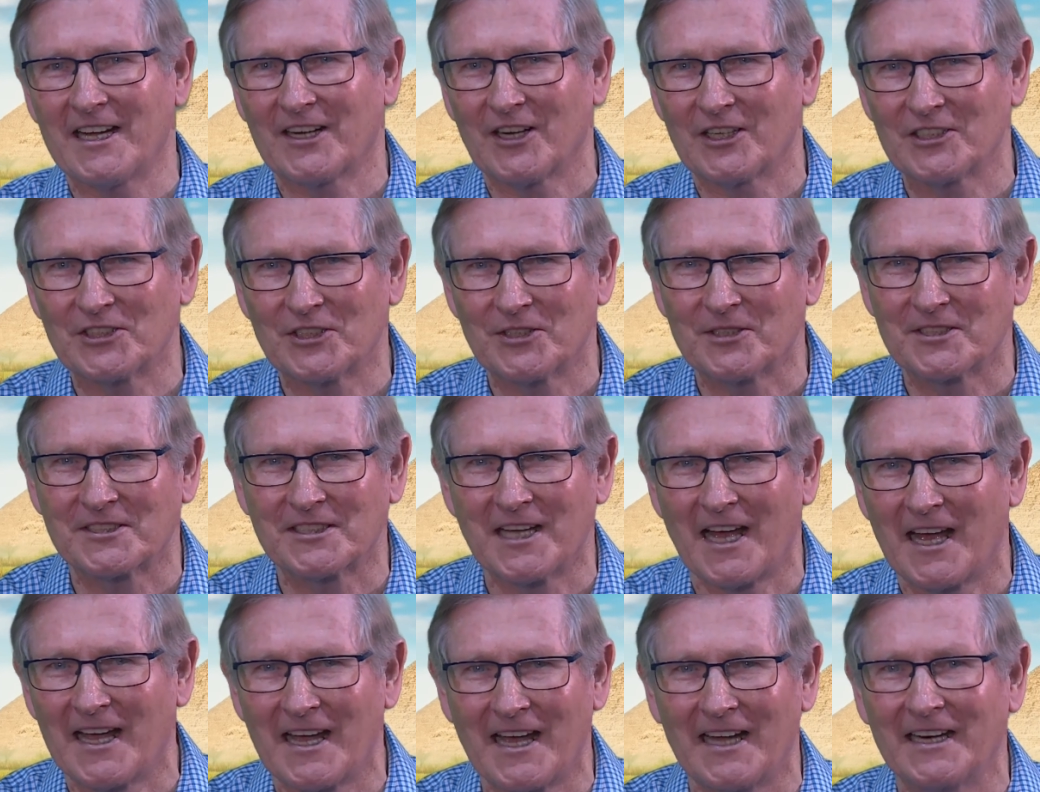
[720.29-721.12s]
I should
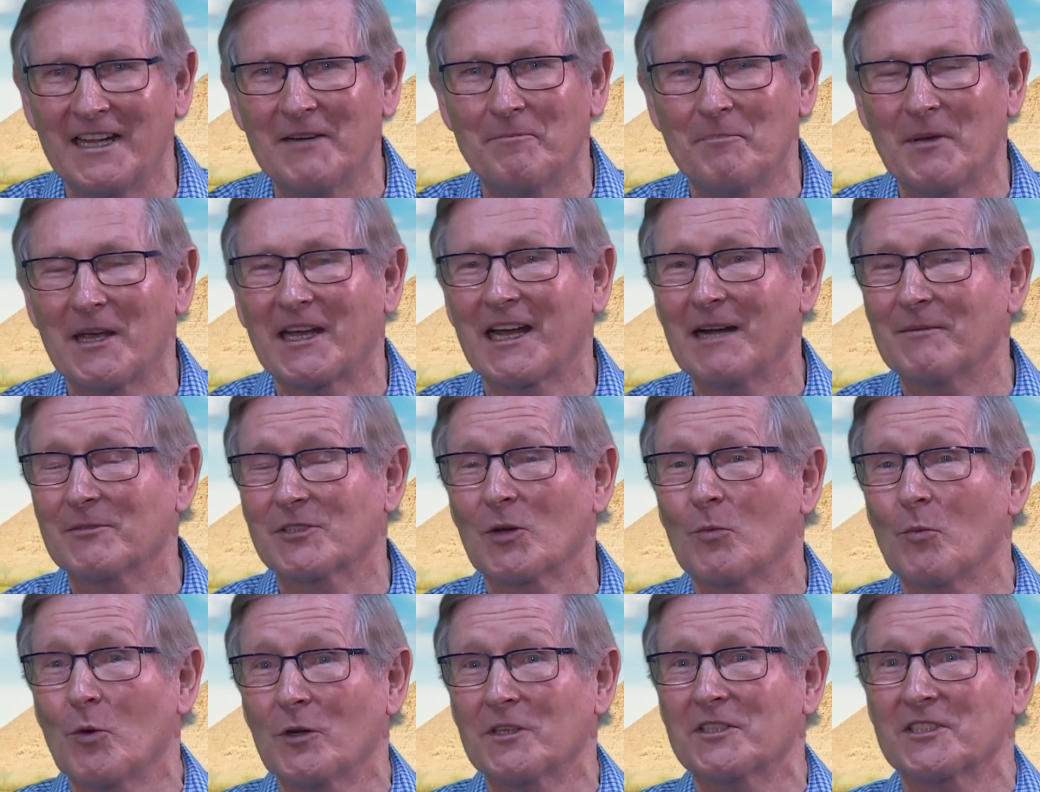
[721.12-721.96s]
say, and it becomes
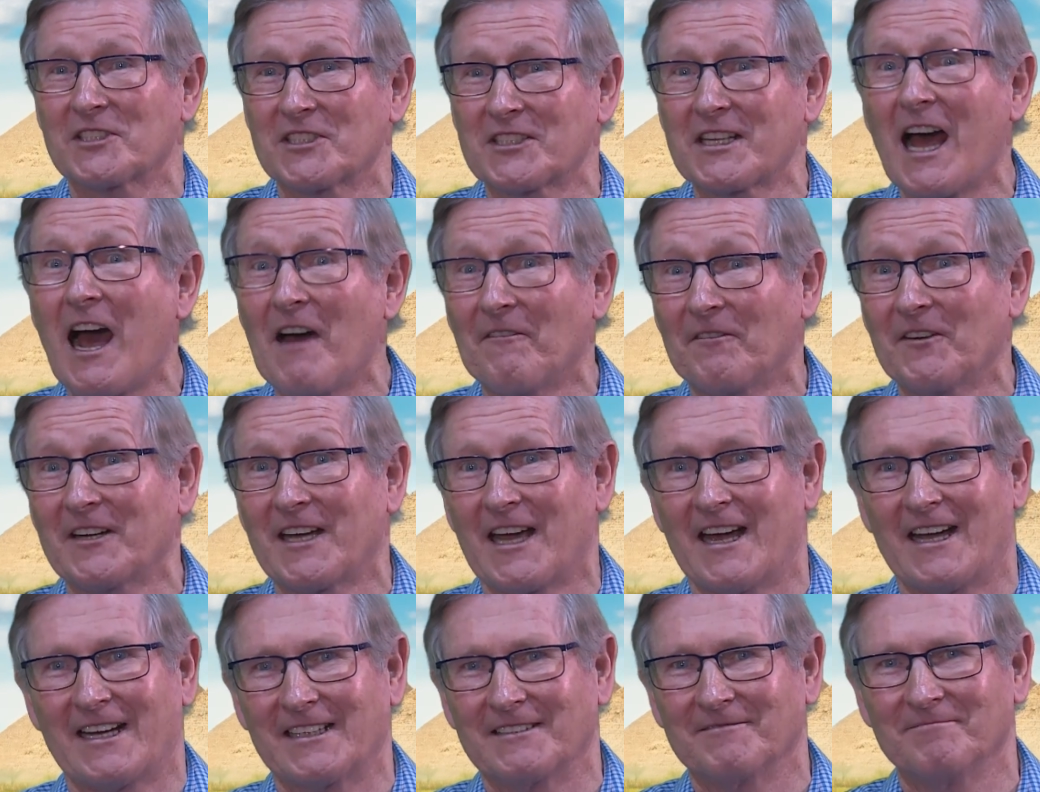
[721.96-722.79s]
a wooden staff
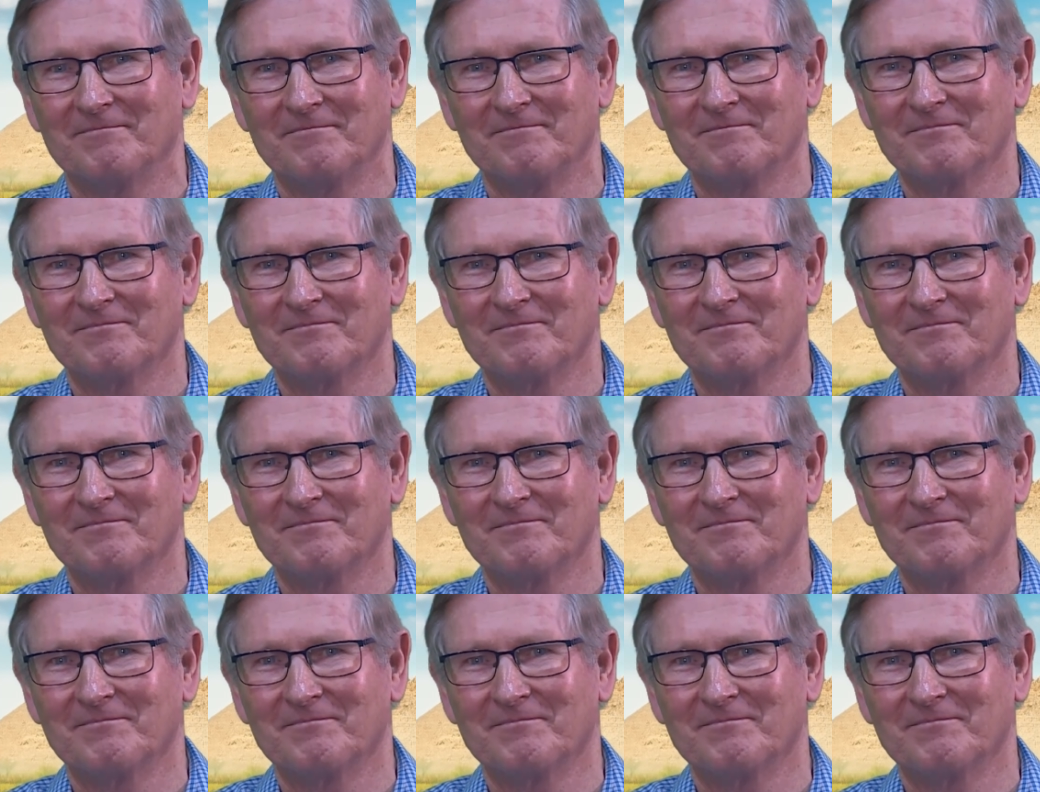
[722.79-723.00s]
again.